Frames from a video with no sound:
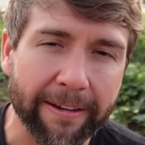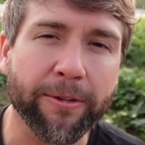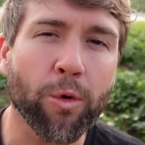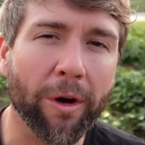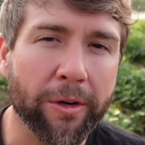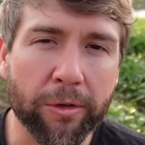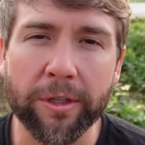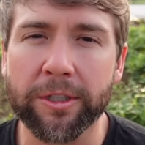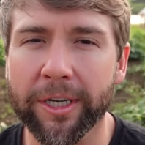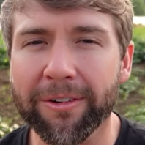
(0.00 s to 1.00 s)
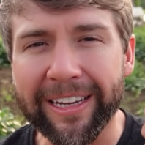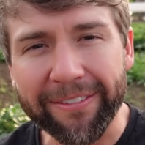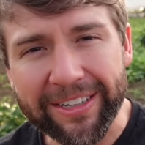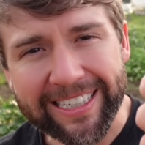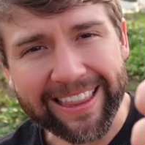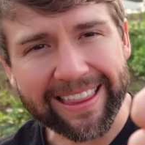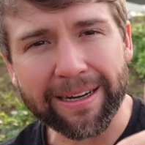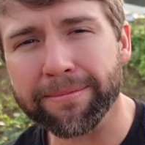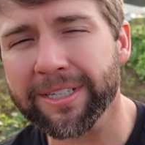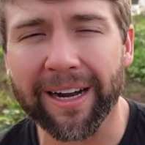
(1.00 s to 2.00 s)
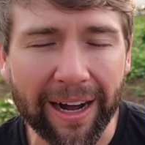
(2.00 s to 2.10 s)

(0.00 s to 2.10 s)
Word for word: If you are new to the channel, give us a thumbs